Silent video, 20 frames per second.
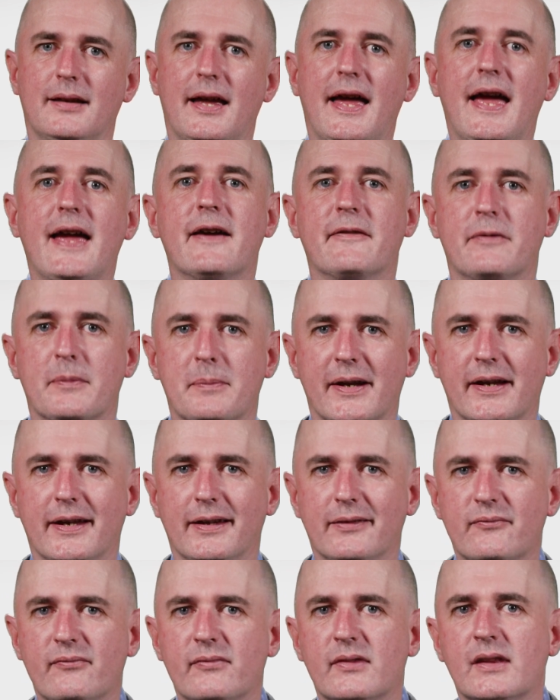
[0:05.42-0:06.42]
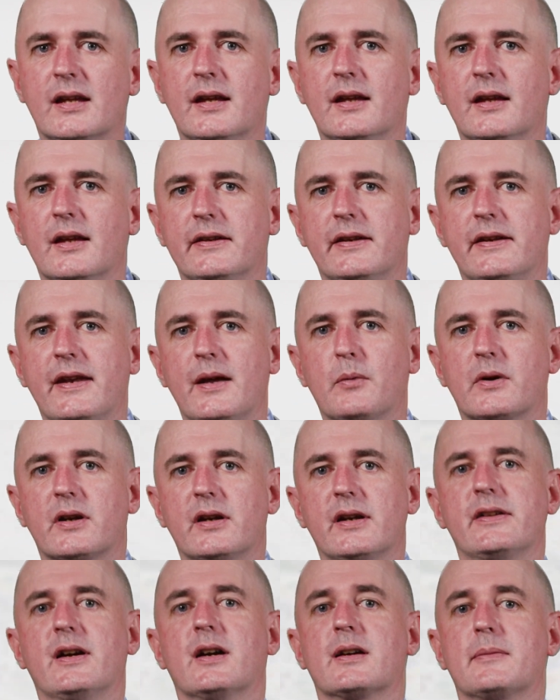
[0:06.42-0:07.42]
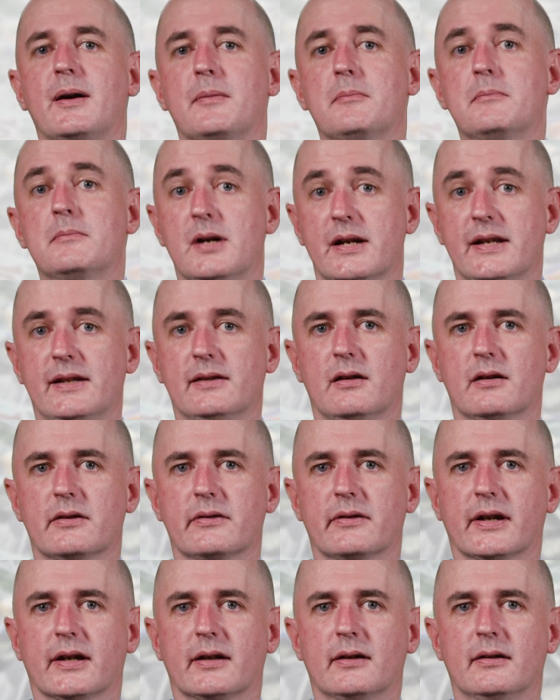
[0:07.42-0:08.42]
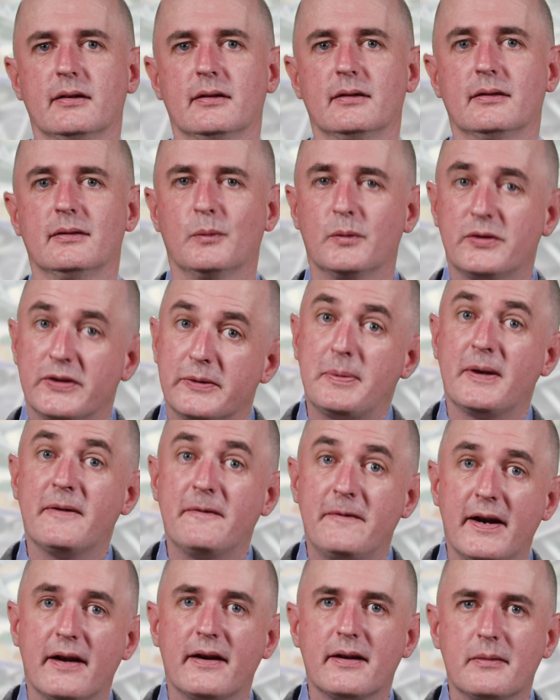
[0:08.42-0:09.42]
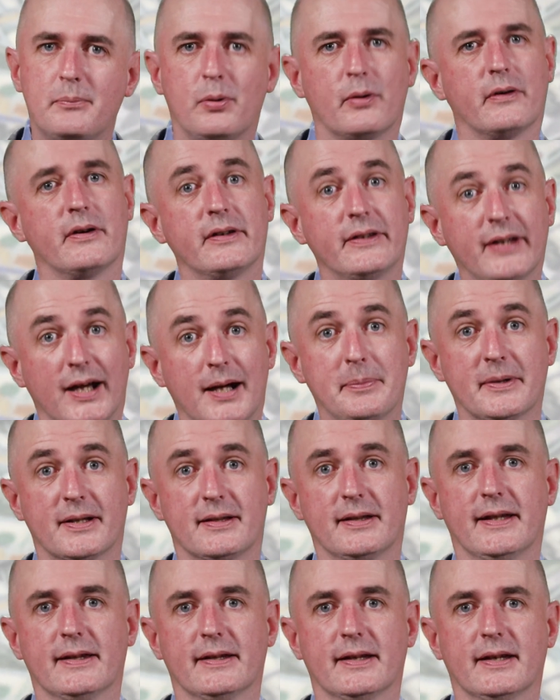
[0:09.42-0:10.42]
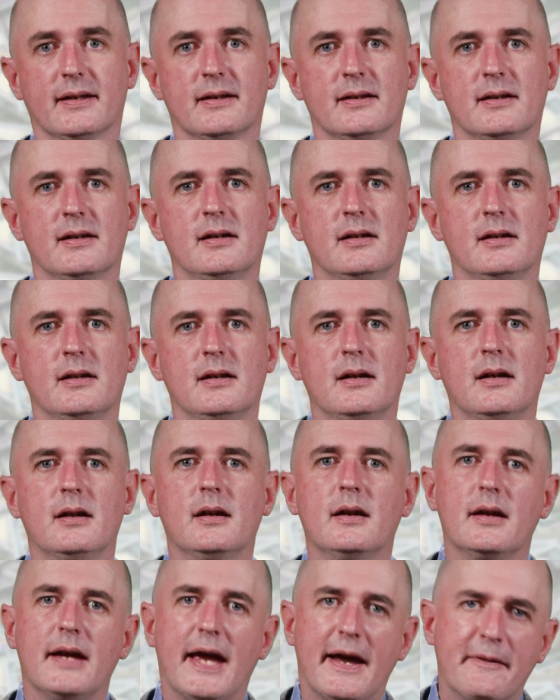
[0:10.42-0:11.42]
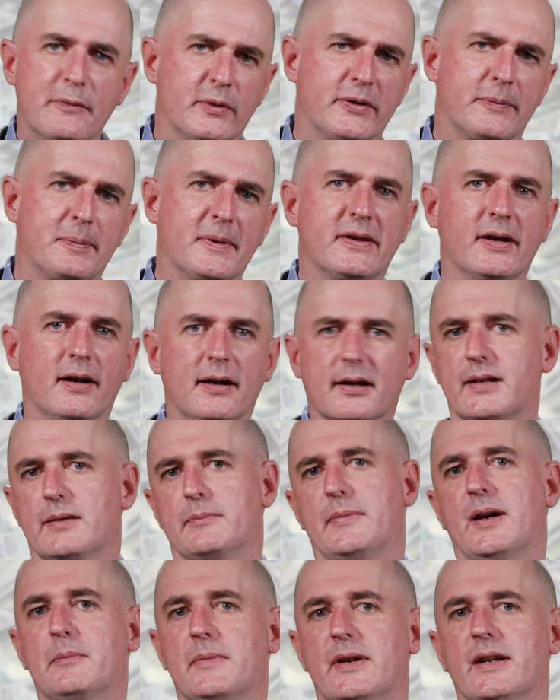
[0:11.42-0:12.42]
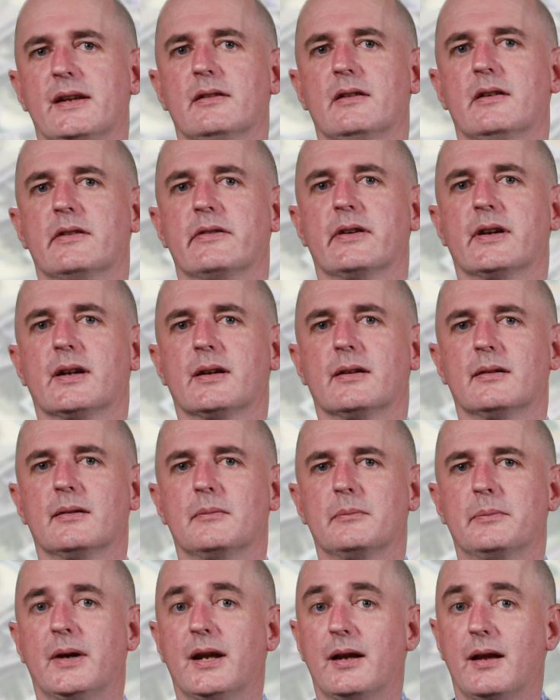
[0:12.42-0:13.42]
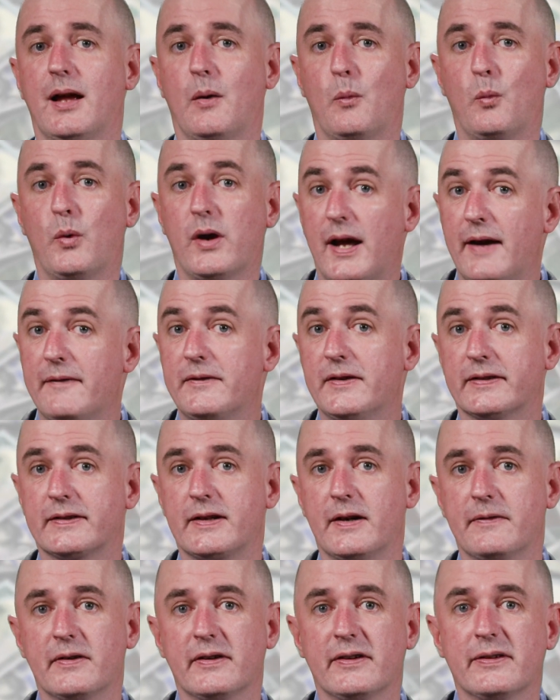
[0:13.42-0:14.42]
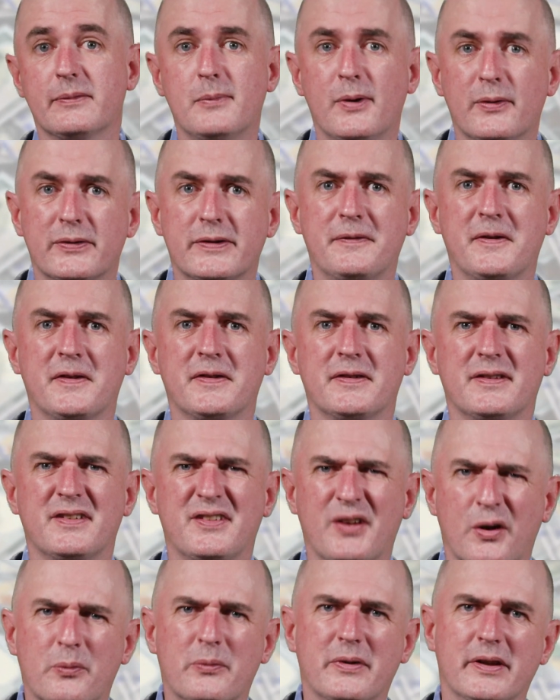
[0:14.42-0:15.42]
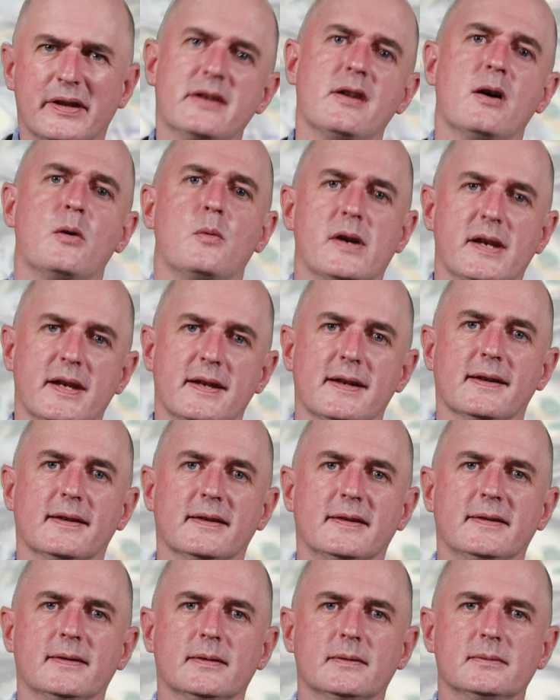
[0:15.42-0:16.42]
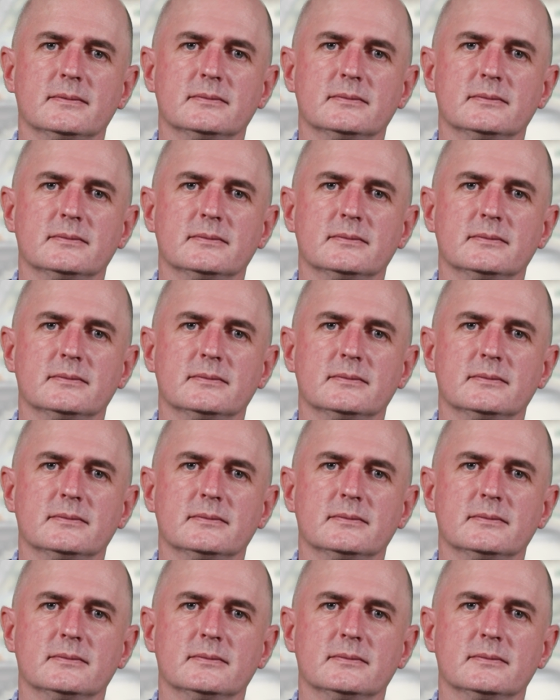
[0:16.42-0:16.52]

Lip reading: Hey everybody, today we're going to talk about money laundering, which has been a very important topic lately. Everyone's been talking about money laundering, but what I've discovered is most of us don't really know what it is.